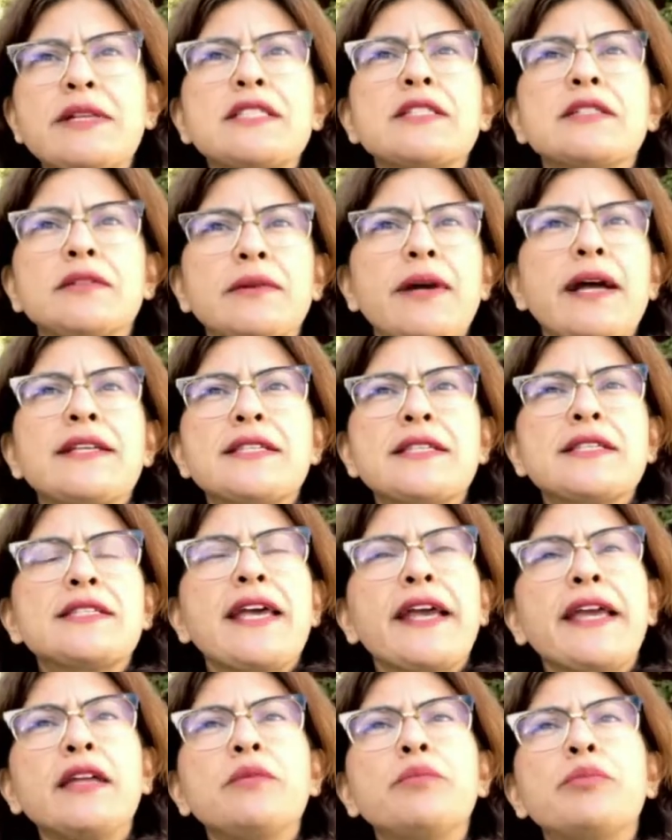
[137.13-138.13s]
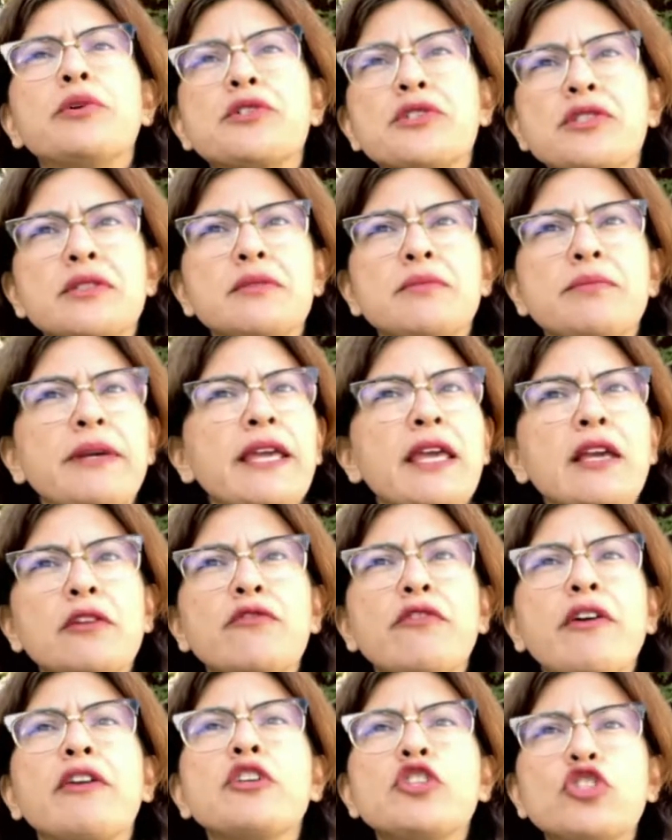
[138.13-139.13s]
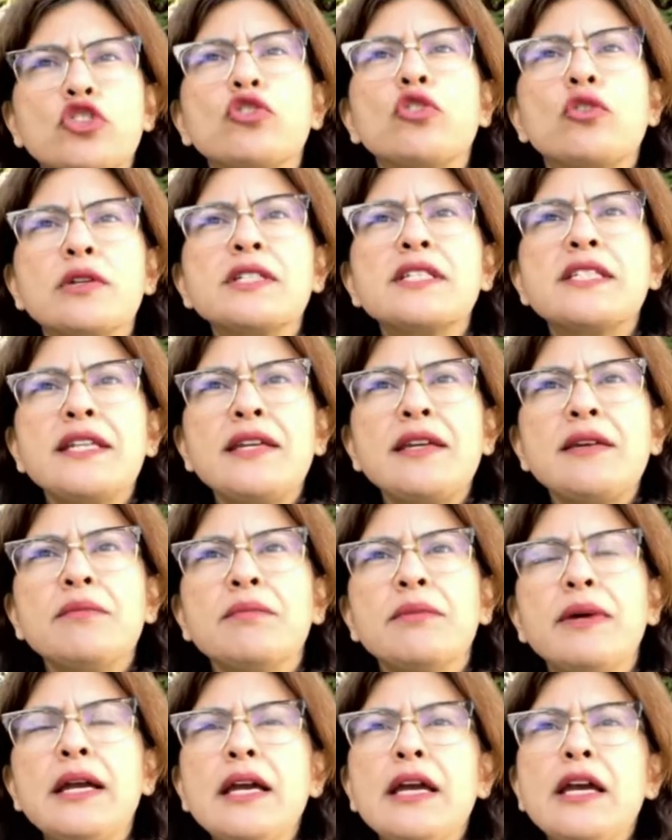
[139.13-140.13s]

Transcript: as a second person making a very strong team.